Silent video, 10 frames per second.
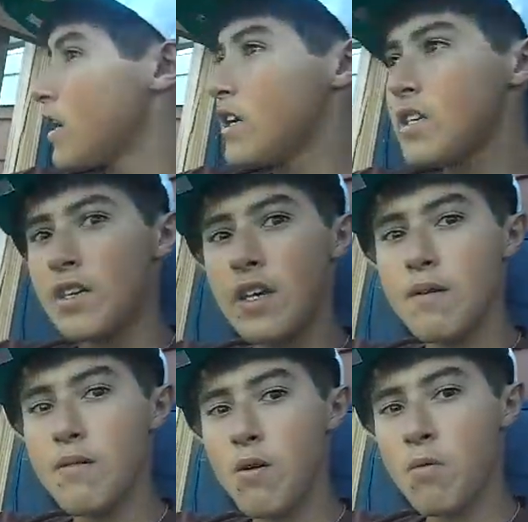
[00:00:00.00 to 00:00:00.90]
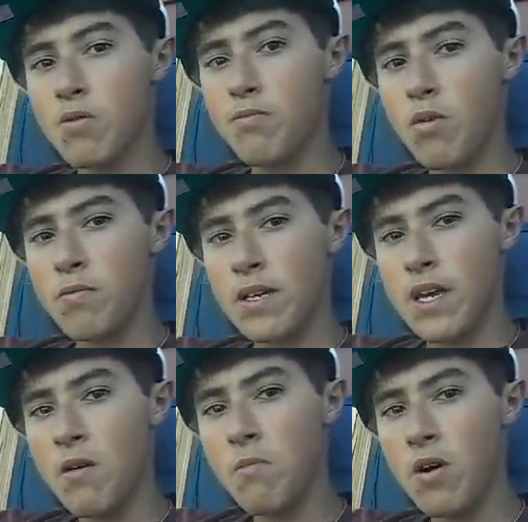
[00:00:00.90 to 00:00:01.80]
he he almost broke my
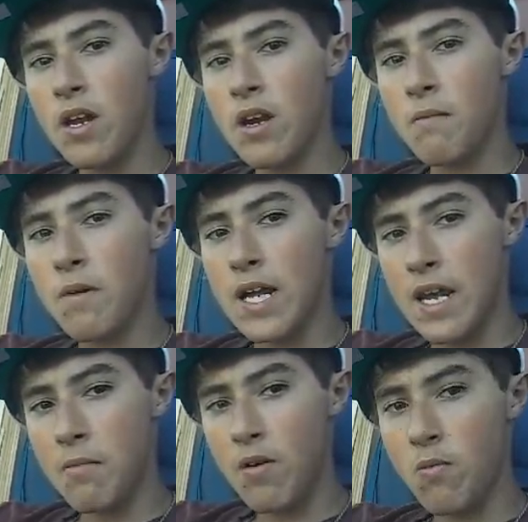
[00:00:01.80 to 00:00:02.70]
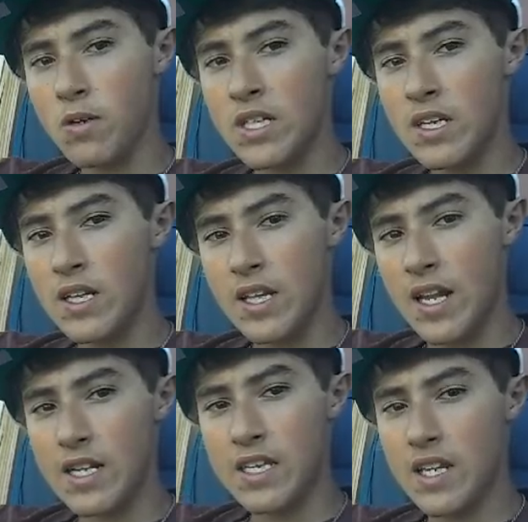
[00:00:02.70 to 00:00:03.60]
camera and my camera almost
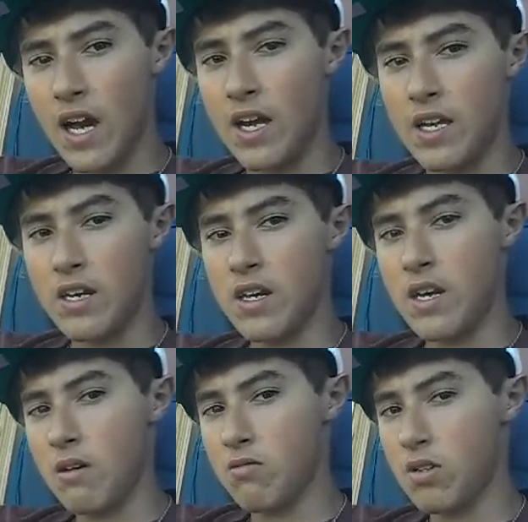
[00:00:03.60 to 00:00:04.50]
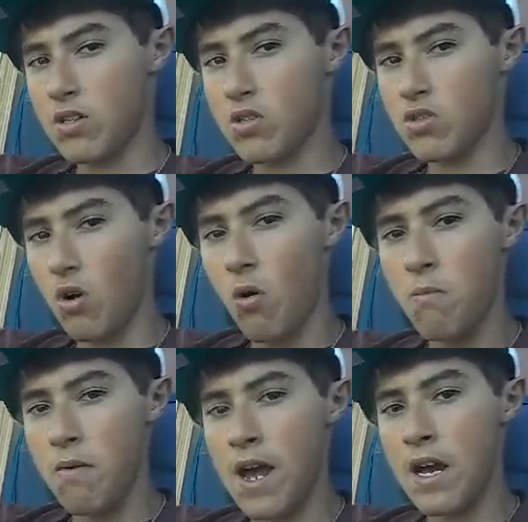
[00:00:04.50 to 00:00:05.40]
like died and I was like so
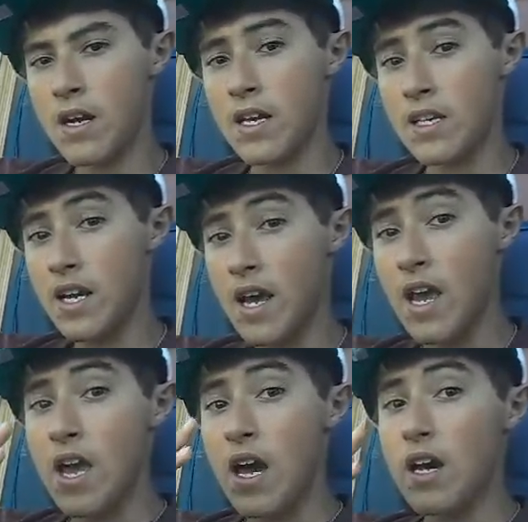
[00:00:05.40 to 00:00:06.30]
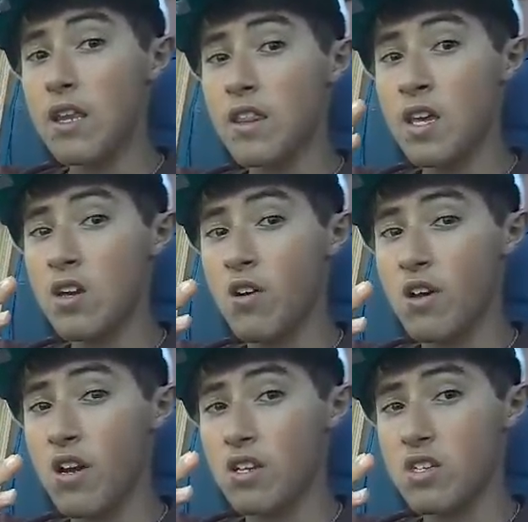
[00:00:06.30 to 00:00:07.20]
mad and t look at
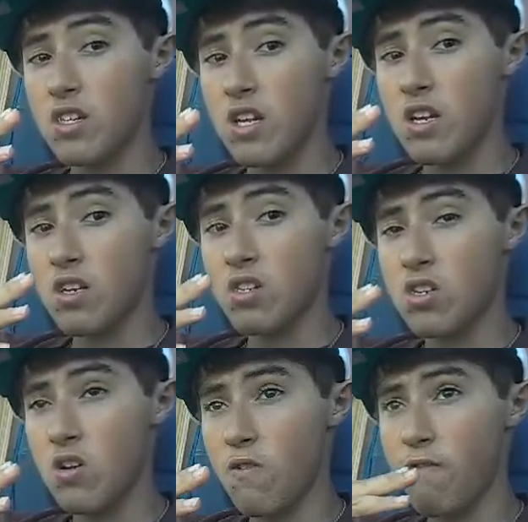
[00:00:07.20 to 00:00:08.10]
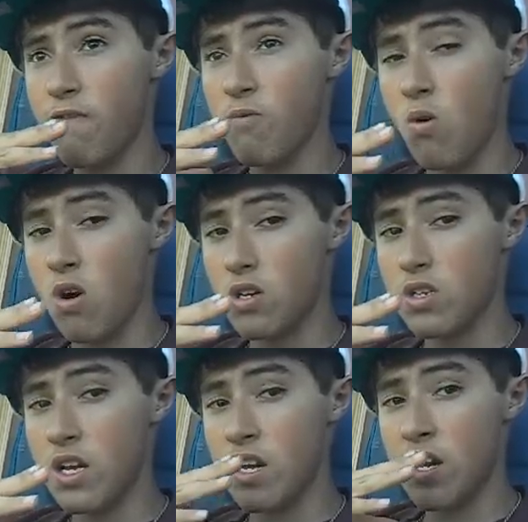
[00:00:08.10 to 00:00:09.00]
It it is still
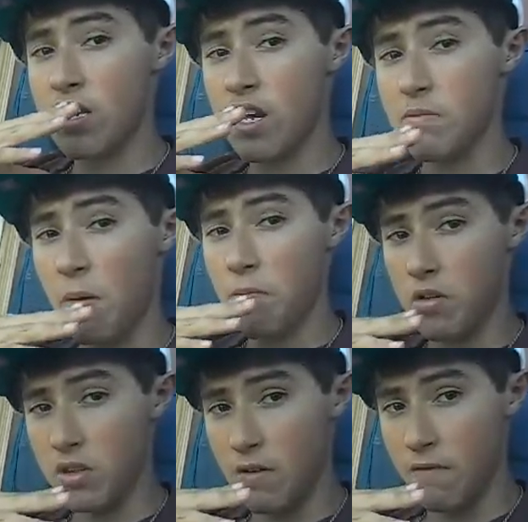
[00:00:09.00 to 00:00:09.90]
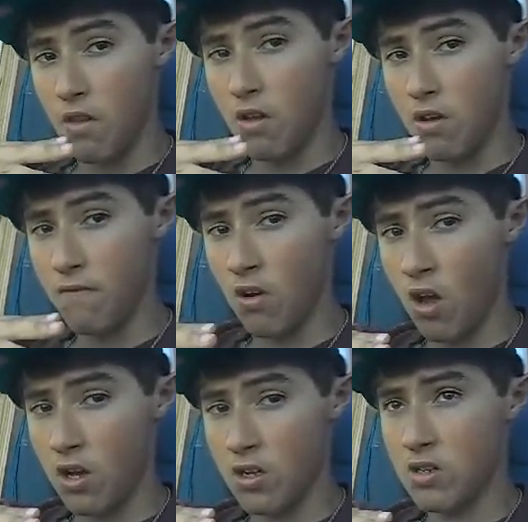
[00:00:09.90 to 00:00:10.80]
works and it is my birthday
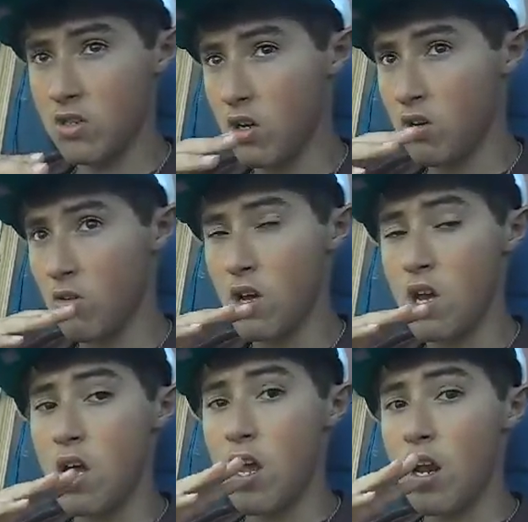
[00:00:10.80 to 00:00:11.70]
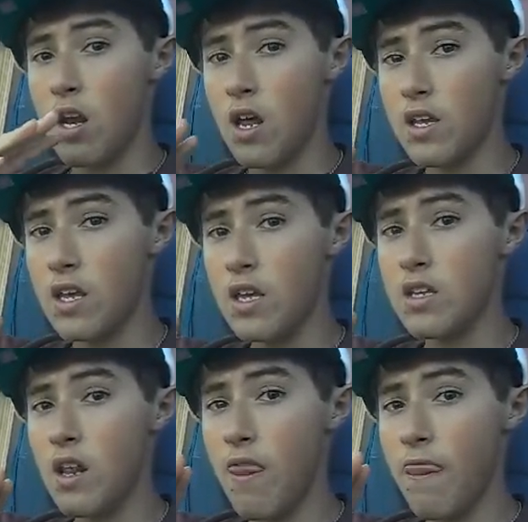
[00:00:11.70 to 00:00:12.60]
vlog. So
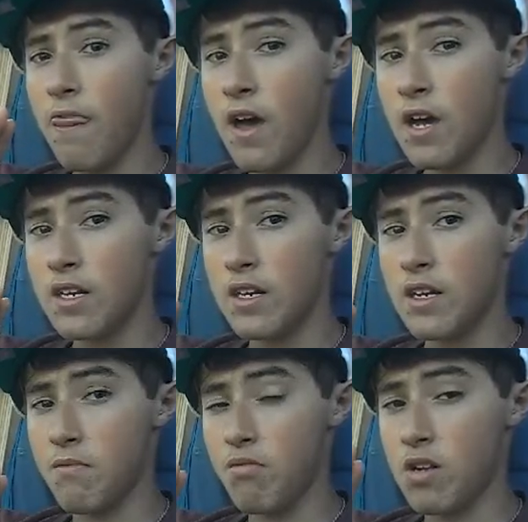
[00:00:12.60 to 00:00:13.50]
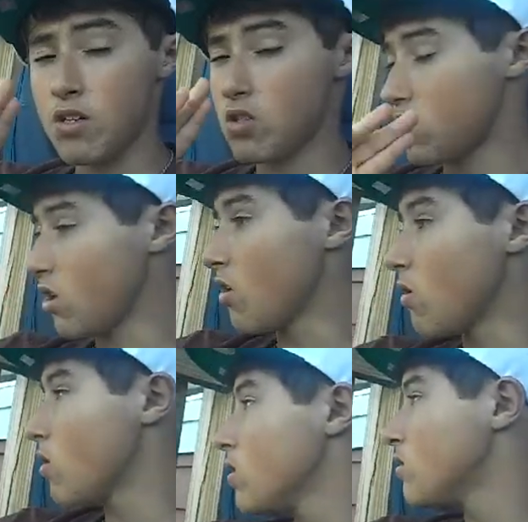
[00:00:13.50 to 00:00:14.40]
lucky that didn't break.
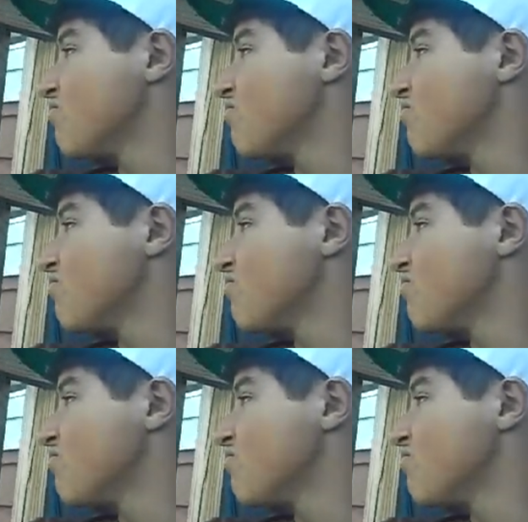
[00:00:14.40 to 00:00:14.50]
So.